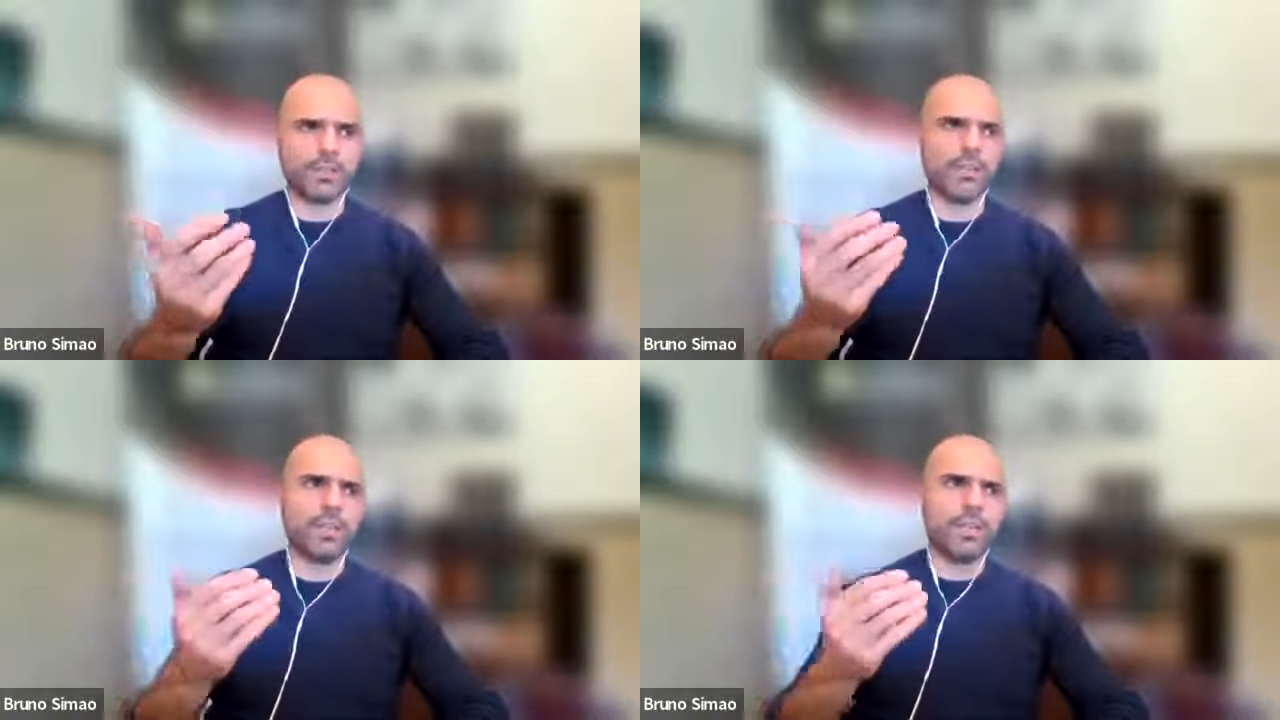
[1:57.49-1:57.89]

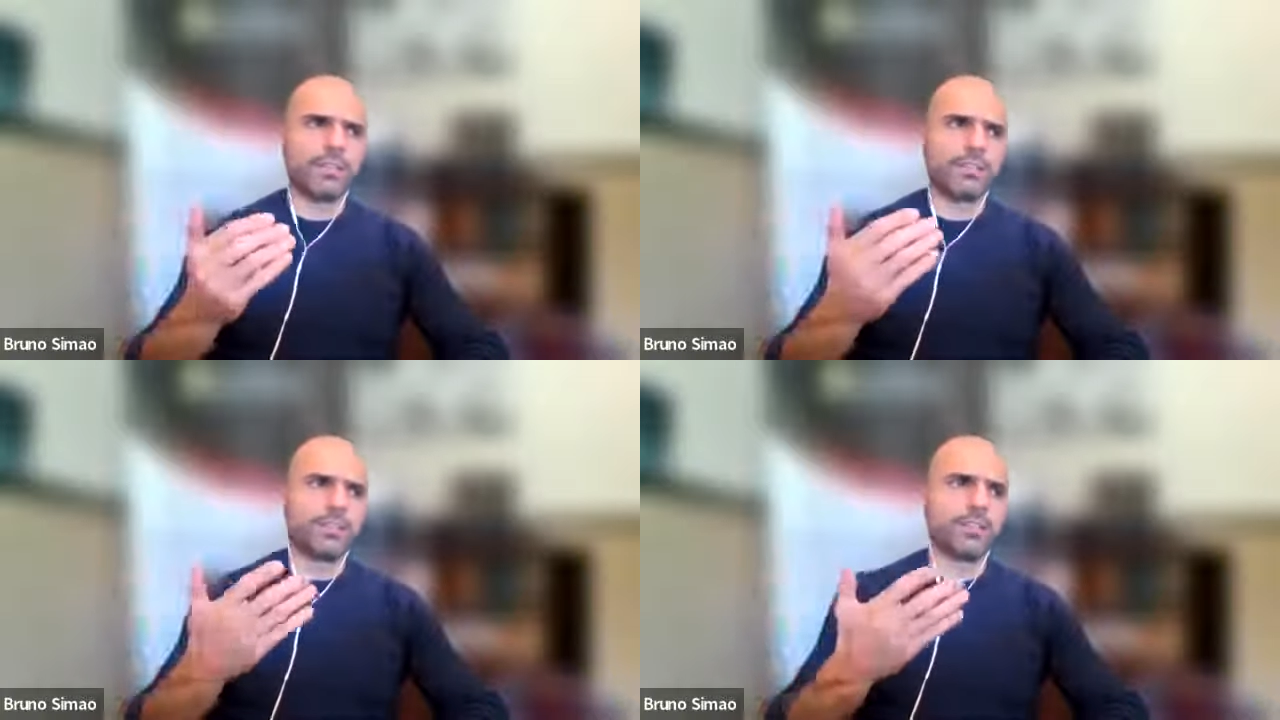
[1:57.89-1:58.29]
So
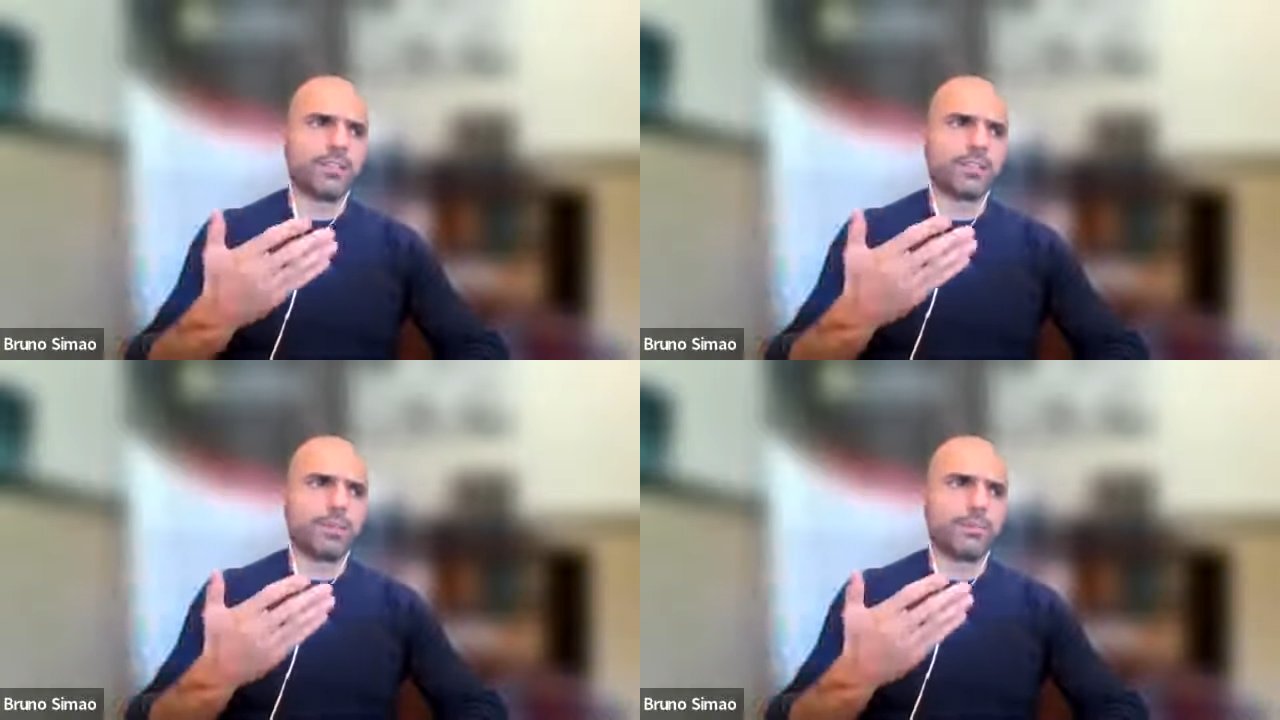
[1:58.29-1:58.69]
this, for
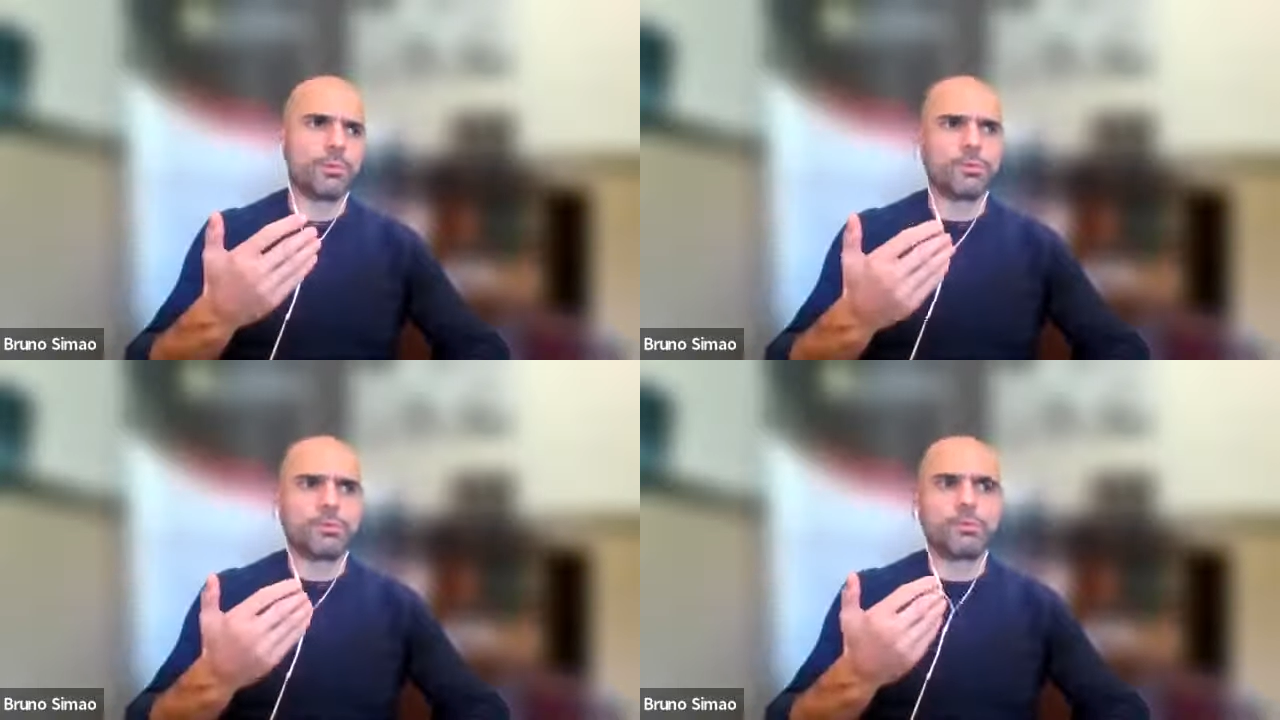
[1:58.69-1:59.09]

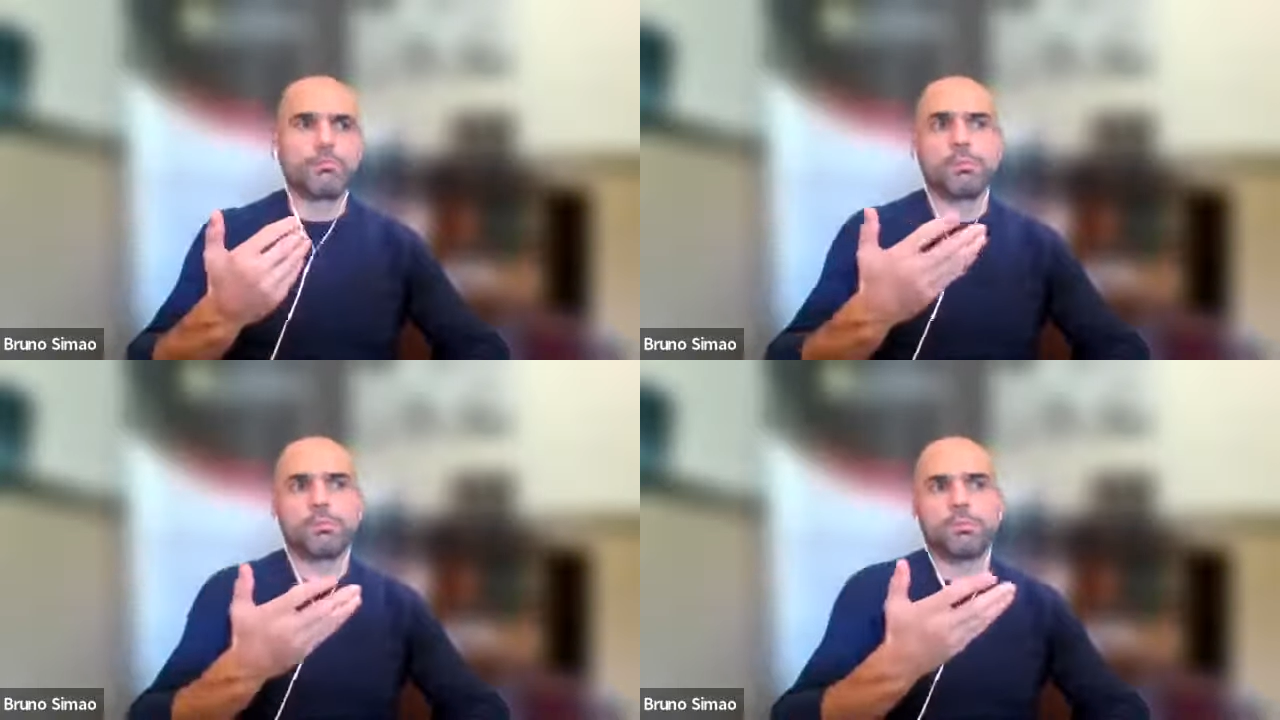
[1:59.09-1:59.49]
example,
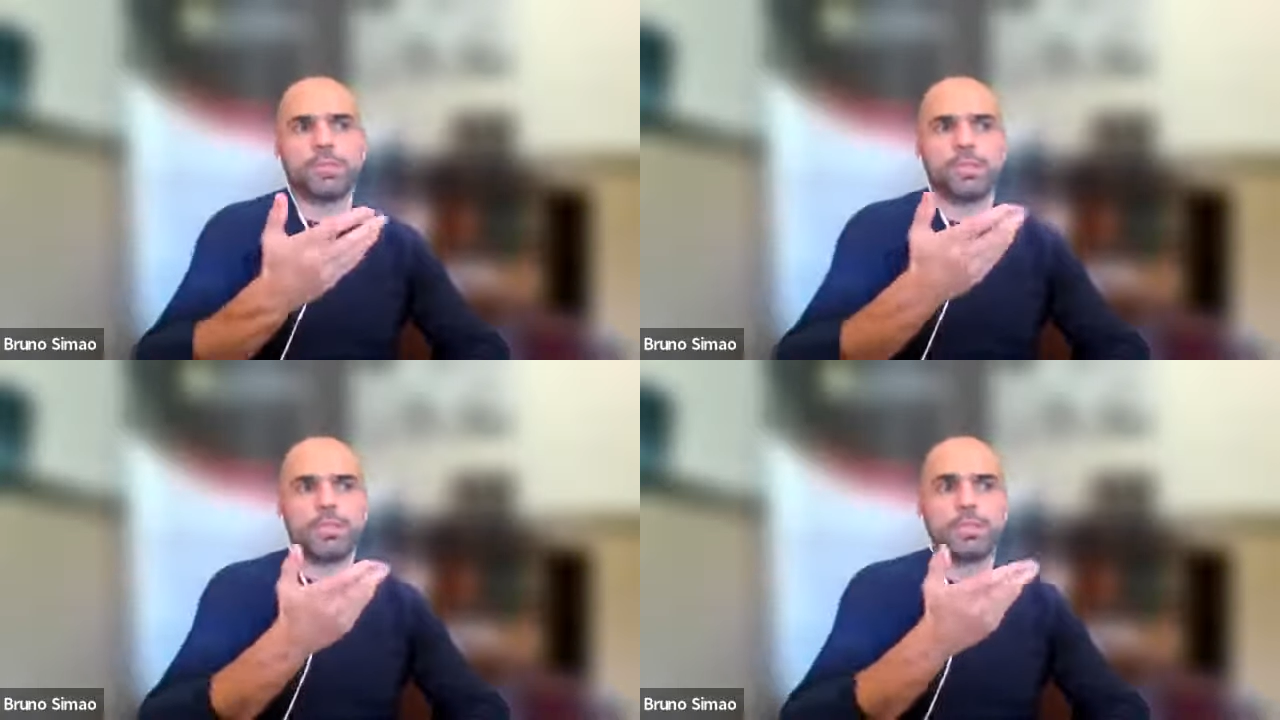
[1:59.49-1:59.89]

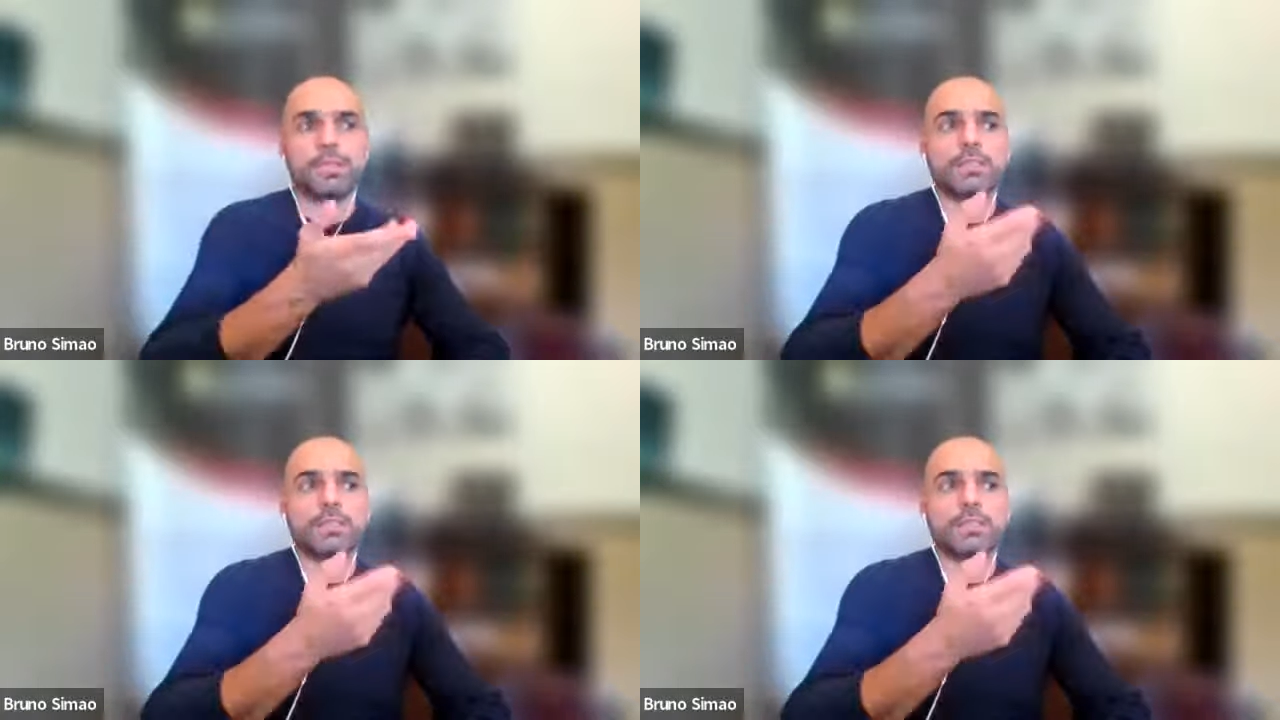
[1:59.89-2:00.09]
the